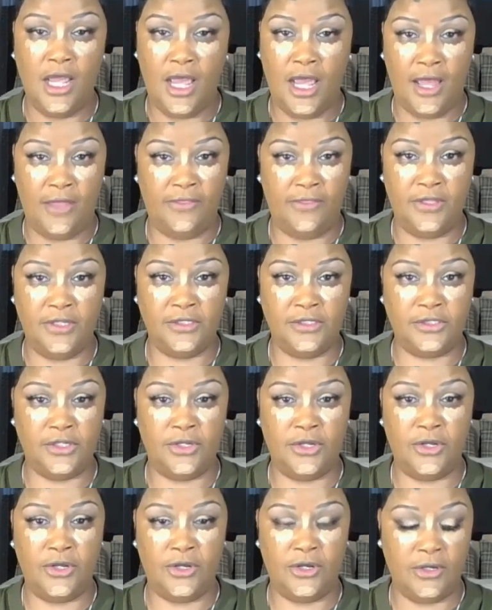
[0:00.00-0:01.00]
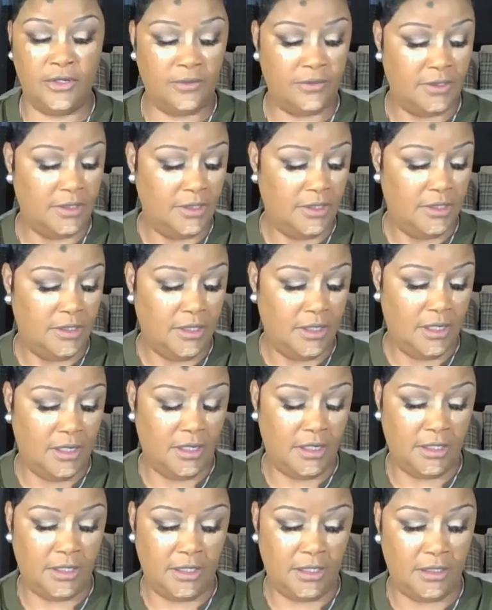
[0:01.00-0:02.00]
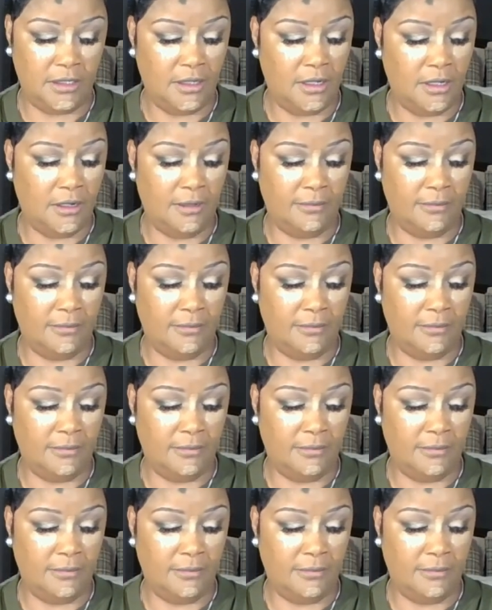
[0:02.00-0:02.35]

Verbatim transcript: And this here, honey,